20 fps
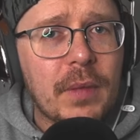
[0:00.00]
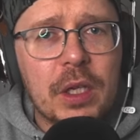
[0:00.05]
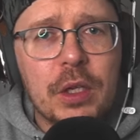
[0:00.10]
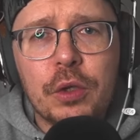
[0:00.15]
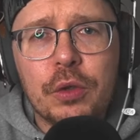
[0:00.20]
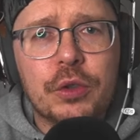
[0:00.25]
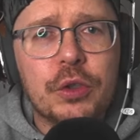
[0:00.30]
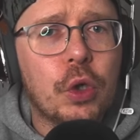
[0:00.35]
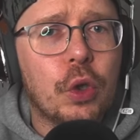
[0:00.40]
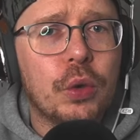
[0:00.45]

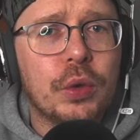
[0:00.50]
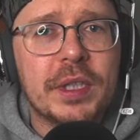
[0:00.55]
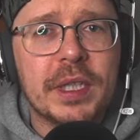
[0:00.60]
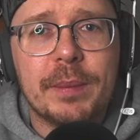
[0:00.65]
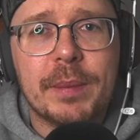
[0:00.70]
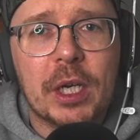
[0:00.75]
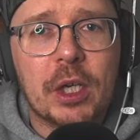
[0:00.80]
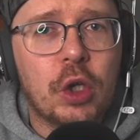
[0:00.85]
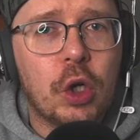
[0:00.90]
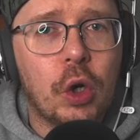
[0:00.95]
who's called him
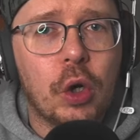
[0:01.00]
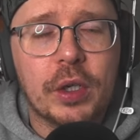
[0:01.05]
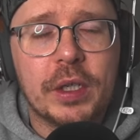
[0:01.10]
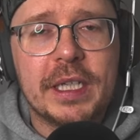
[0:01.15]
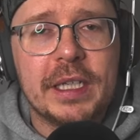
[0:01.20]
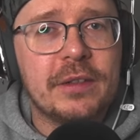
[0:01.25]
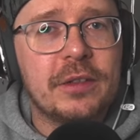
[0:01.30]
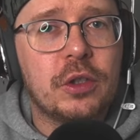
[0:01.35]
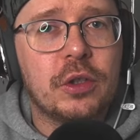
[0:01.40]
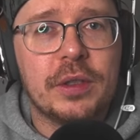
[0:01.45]
a cook.
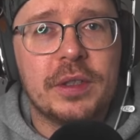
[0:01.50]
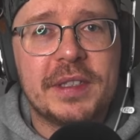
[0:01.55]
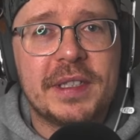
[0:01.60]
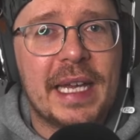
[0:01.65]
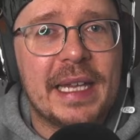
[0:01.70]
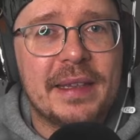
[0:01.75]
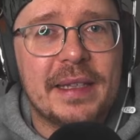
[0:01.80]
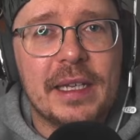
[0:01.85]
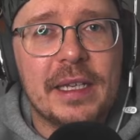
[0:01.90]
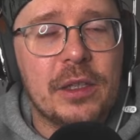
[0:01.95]
He's
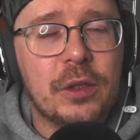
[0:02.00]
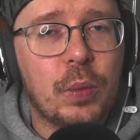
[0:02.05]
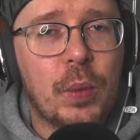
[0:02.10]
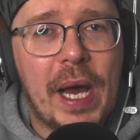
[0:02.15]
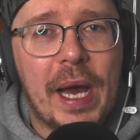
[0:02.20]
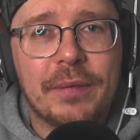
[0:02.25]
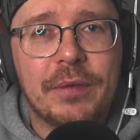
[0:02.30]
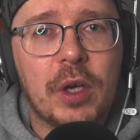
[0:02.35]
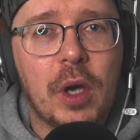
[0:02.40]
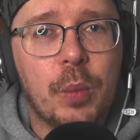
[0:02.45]
said that his
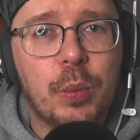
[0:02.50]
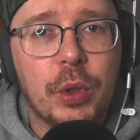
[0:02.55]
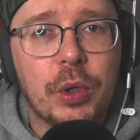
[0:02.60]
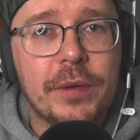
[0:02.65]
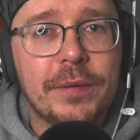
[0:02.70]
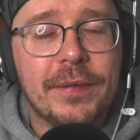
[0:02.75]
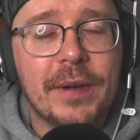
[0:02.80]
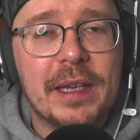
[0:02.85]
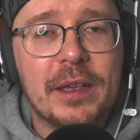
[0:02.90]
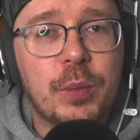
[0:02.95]
wife's got
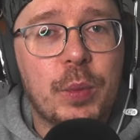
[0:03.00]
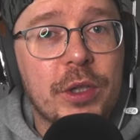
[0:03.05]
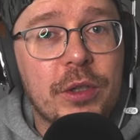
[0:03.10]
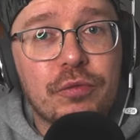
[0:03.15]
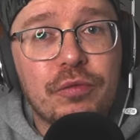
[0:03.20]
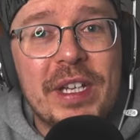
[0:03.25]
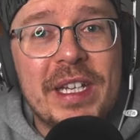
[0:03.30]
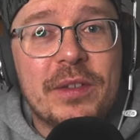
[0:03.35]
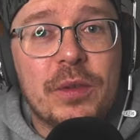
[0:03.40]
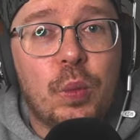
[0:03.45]
boyfriends. But the
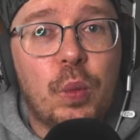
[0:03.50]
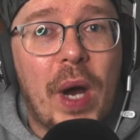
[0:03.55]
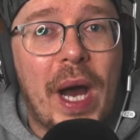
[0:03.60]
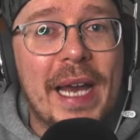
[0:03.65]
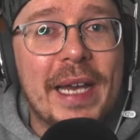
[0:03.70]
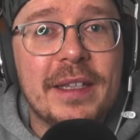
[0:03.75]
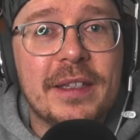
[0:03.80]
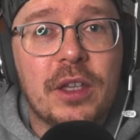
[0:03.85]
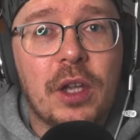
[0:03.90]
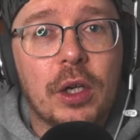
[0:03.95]
reason
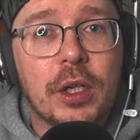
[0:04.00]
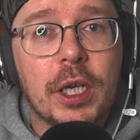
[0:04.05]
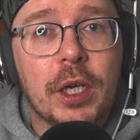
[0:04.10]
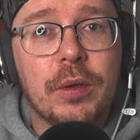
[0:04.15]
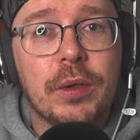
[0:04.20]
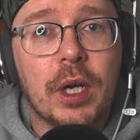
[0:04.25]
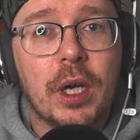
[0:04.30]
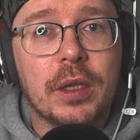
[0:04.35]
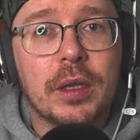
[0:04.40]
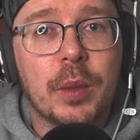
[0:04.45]
why he's not
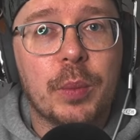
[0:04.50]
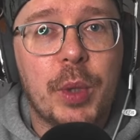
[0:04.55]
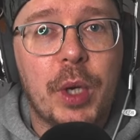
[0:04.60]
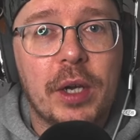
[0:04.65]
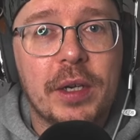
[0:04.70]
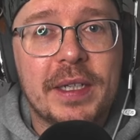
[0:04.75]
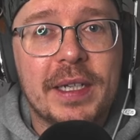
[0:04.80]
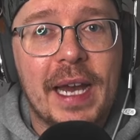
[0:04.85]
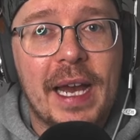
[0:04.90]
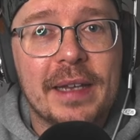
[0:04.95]
going on the
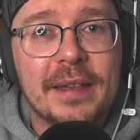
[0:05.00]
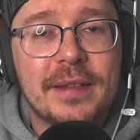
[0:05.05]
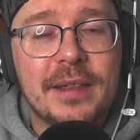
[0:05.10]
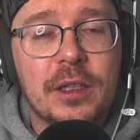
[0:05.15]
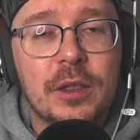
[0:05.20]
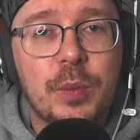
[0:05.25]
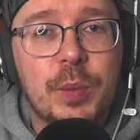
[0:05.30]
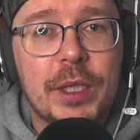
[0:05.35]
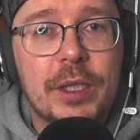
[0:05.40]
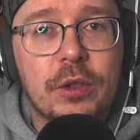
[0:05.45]
podcast
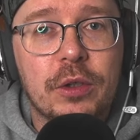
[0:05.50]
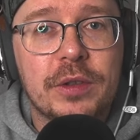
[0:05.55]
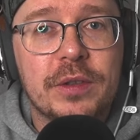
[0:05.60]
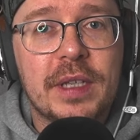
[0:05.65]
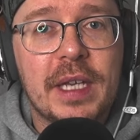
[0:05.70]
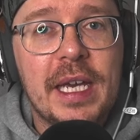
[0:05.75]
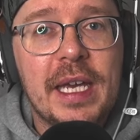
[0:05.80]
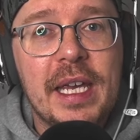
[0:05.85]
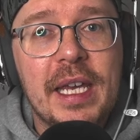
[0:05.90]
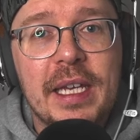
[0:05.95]
is because
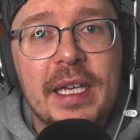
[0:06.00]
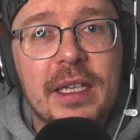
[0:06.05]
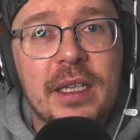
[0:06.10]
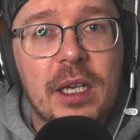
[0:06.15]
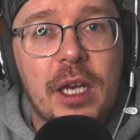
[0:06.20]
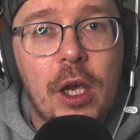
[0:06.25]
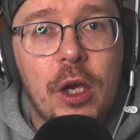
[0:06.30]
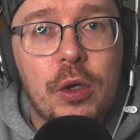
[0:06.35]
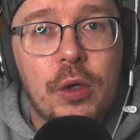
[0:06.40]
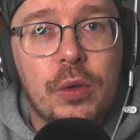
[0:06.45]
he
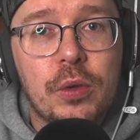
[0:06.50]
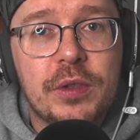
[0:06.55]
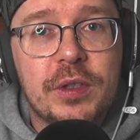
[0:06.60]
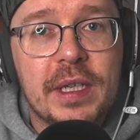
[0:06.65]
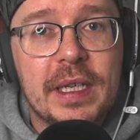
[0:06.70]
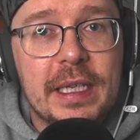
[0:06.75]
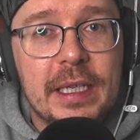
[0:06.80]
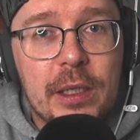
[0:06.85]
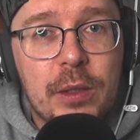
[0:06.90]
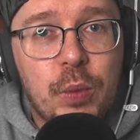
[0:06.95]
knows
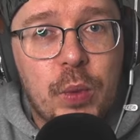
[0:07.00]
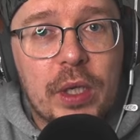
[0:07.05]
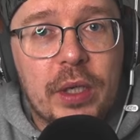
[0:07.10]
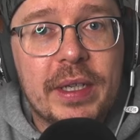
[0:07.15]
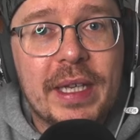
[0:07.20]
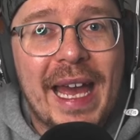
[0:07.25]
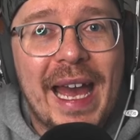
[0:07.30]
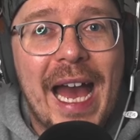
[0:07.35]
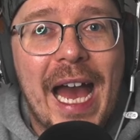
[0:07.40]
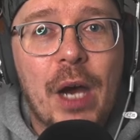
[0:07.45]
he will
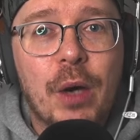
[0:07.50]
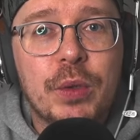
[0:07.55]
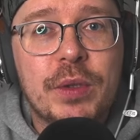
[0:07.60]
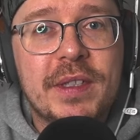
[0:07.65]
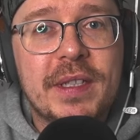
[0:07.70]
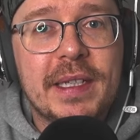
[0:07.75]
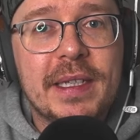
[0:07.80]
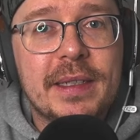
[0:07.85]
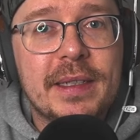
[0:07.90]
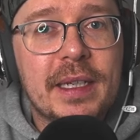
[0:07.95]
get
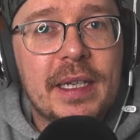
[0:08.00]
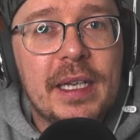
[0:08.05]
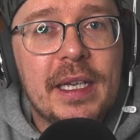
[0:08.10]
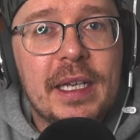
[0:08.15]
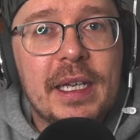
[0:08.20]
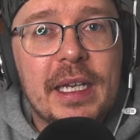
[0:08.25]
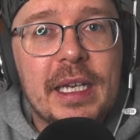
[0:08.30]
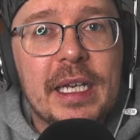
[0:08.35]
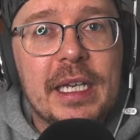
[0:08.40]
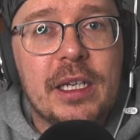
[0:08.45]
outed.
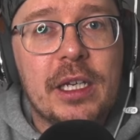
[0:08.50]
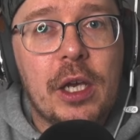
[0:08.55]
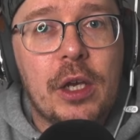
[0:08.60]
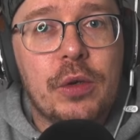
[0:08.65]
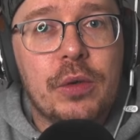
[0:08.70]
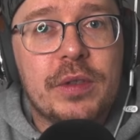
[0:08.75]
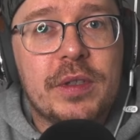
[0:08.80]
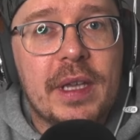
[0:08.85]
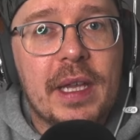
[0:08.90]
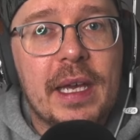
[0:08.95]
He
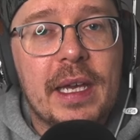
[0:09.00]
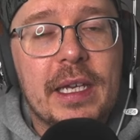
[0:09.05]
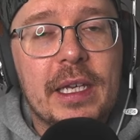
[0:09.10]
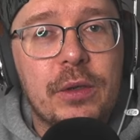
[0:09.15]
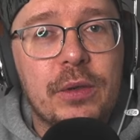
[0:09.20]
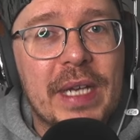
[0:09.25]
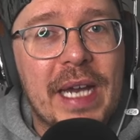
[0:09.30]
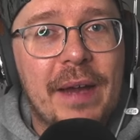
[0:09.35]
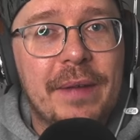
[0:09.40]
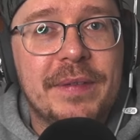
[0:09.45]
knows that
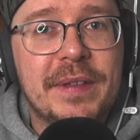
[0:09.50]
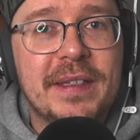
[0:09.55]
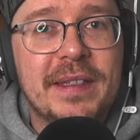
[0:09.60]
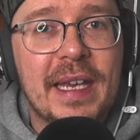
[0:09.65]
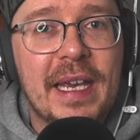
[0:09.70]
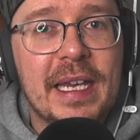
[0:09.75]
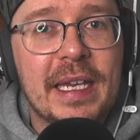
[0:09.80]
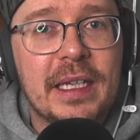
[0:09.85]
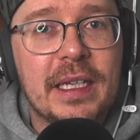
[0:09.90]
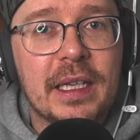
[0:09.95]
he'd have to
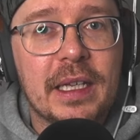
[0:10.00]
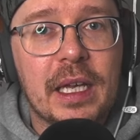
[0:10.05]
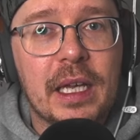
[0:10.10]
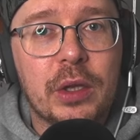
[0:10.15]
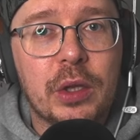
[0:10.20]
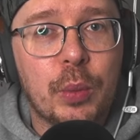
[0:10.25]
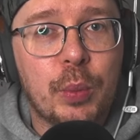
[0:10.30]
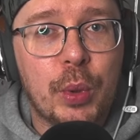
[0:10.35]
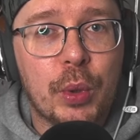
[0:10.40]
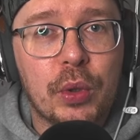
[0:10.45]
take
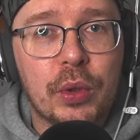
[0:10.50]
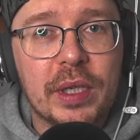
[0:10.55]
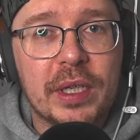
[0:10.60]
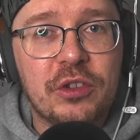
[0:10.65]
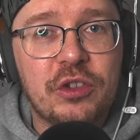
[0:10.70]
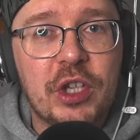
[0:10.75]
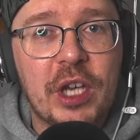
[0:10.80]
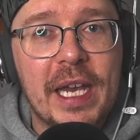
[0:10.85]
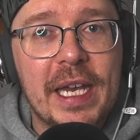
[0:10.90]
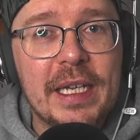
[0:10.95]
the ball and
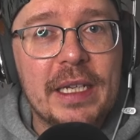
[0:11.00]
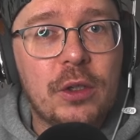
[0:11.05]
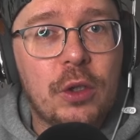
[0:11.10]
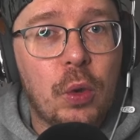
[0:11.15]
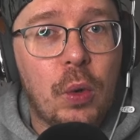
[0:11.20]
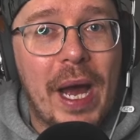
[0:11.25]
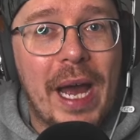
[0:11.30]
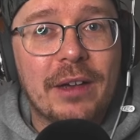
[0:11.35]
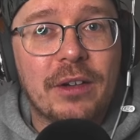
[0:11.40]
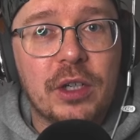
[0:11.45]
chain.
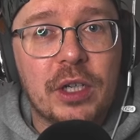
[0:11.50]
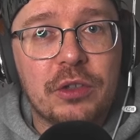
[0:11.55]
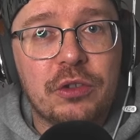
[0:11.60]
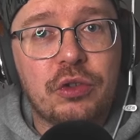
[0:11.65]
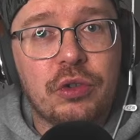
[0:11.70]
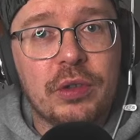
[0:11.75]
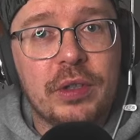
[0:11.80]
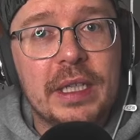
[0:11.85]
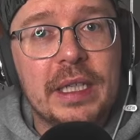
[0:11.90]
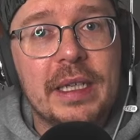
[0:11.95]
Quite
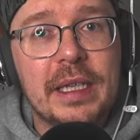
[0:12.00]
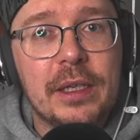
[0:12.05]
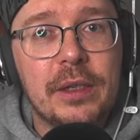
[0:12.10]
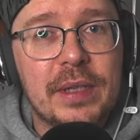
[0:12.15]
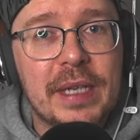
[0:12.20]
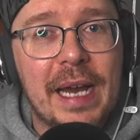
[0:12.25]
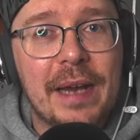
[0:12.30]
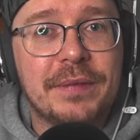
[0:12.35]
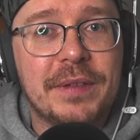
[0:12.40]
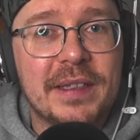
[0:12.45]
literally, you'd
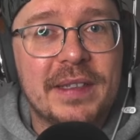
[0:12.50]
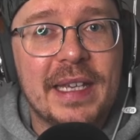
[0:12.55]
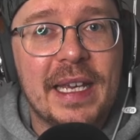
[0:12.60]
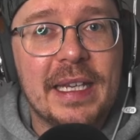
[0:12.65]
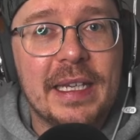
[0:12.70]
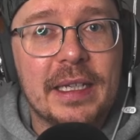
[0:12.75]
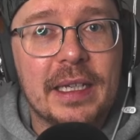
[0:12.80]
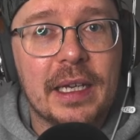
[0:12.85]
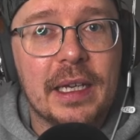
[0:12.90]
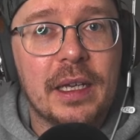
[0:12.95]
have to
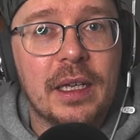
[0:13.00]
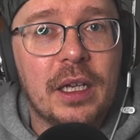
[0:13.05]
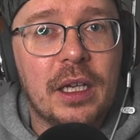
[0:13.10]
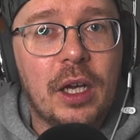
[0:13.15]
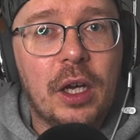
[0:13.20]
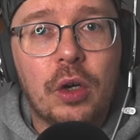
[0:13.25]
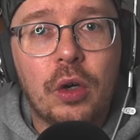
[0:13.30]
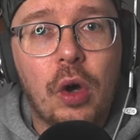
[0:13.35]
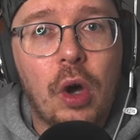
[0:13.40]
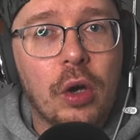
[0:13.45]
take her
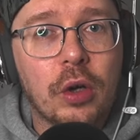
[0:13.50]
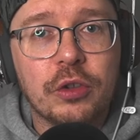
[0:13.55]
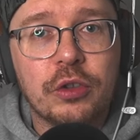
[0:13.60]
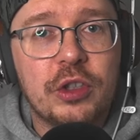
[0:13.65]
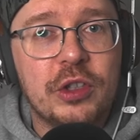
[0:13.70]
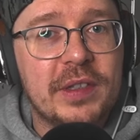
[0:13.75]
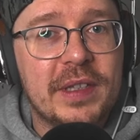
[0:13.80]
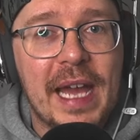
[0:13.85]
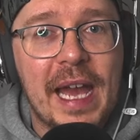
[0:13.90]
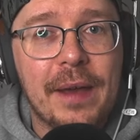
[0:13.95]
along.
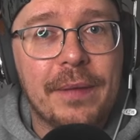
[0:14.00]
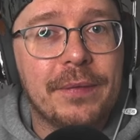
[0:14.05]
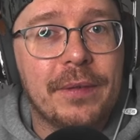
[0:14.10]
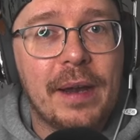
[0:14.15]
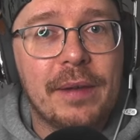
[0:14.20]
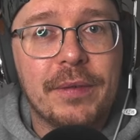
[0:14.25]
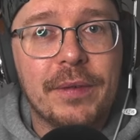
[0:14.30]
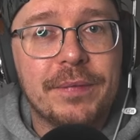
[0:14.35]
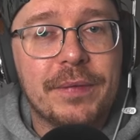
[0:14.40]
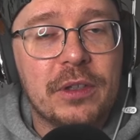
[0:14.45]
She's there for
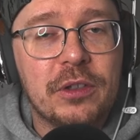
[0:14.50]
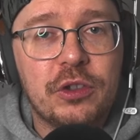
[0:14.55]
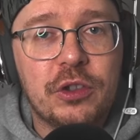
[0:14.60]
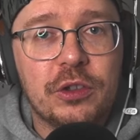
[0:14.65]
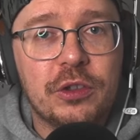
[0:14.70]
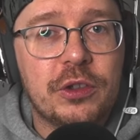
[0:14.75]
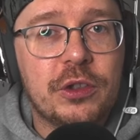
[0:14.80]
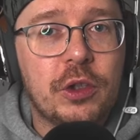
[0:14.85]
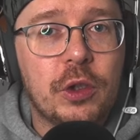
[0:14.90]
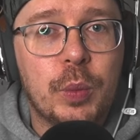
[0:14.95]
everything.
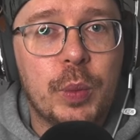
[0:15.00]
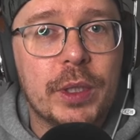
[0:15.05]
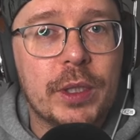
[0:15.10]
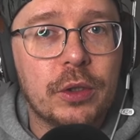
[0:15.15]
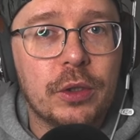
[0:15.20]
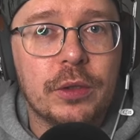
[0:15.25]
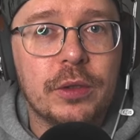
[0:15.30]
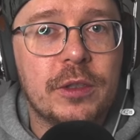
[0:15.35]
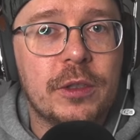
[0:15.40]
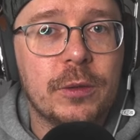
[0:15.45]
She's super
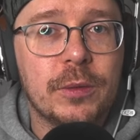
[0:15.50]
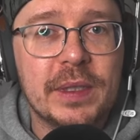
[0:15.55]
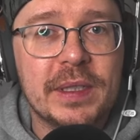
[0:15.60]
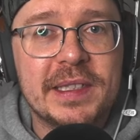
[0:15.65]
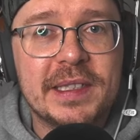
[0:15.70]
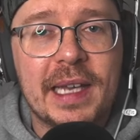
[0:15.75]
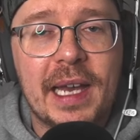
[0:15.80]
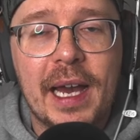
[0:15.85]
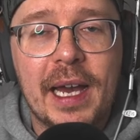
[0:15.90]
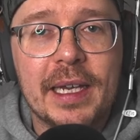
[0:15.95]
glued to his
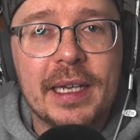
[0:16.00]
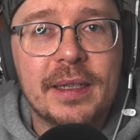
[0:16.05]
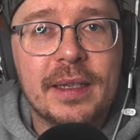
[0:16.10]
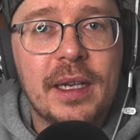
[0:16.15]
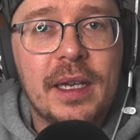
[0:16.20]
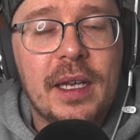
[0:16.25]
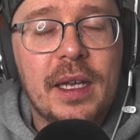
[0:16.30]
side.